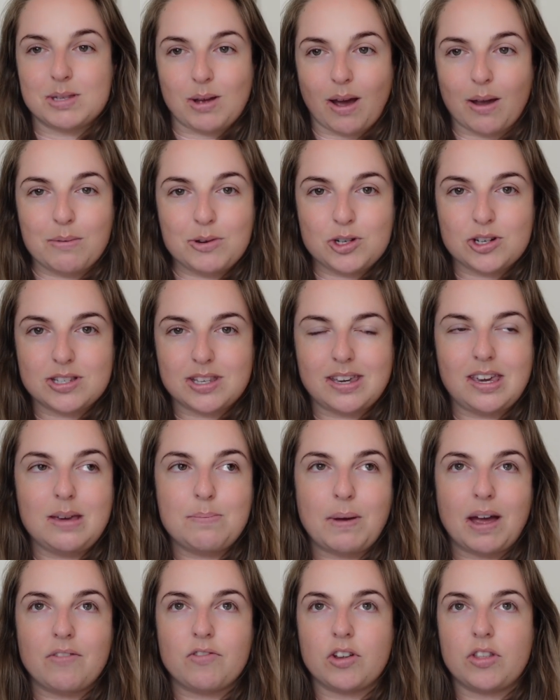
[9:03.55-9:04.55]
So I would just
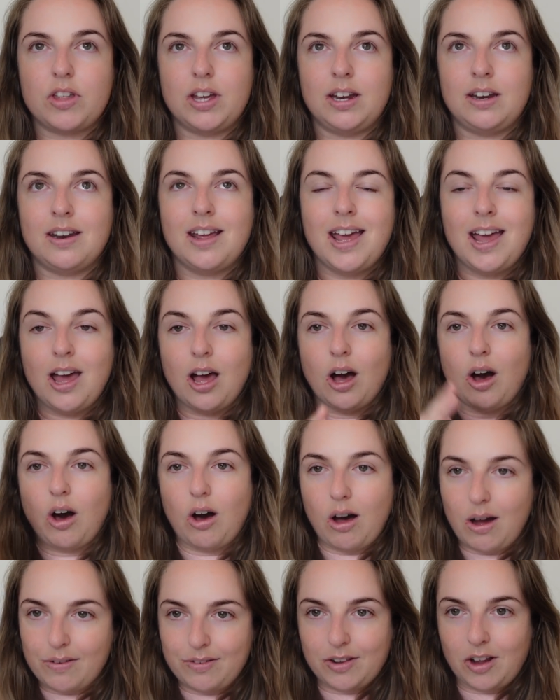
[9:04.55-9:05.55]
keep everything
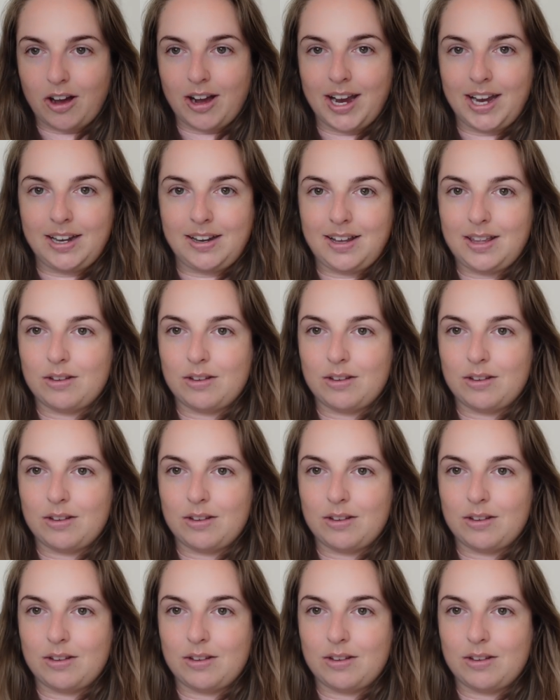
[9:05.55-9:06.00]
offline,